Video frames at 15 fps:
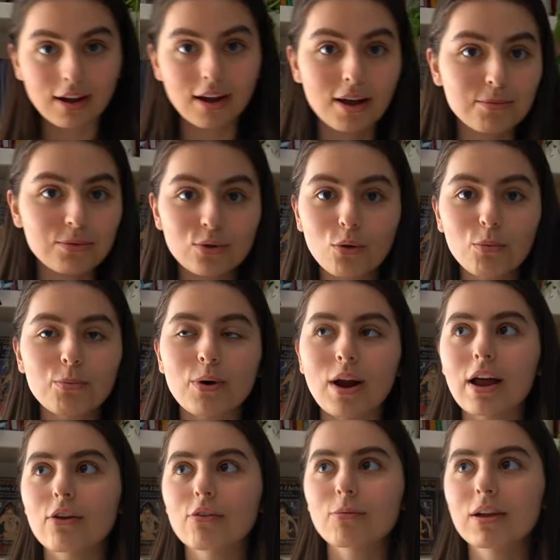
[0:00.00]
I'm so
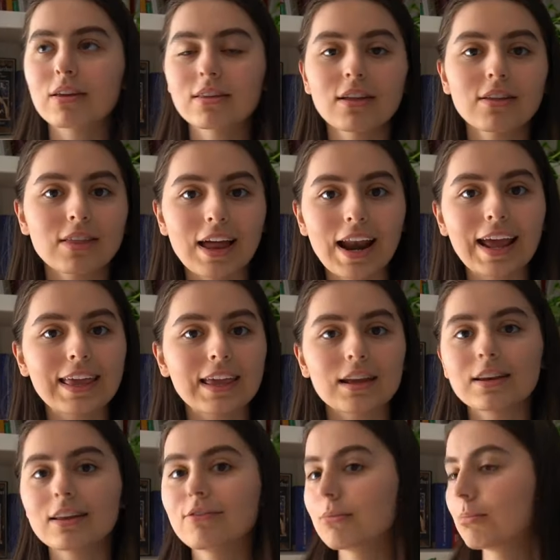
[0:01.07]
proud of myself that I
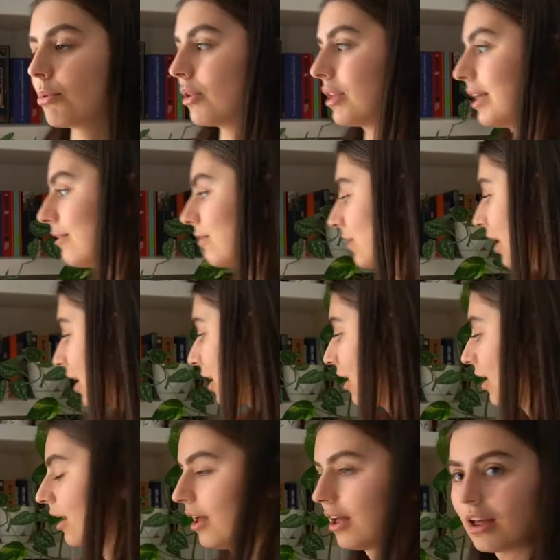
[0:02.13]
can't even believe that
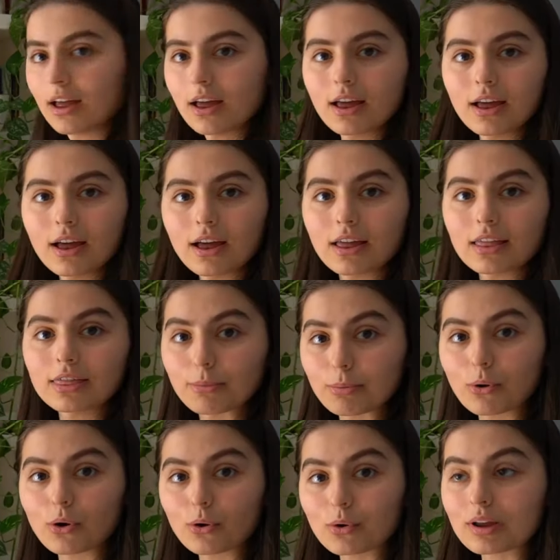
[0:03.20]
the
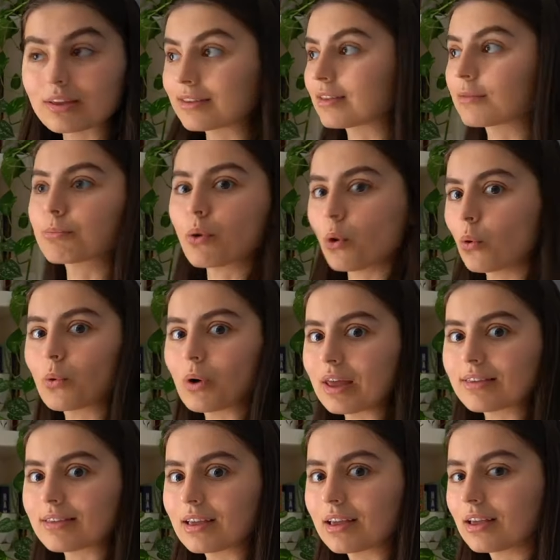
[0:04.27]
progress is
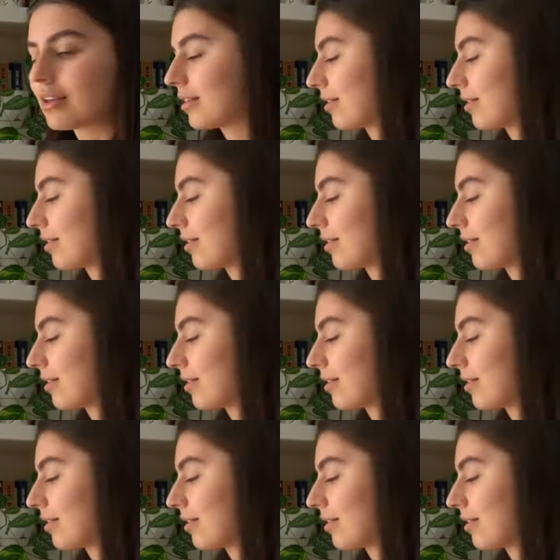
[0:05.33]
progressing.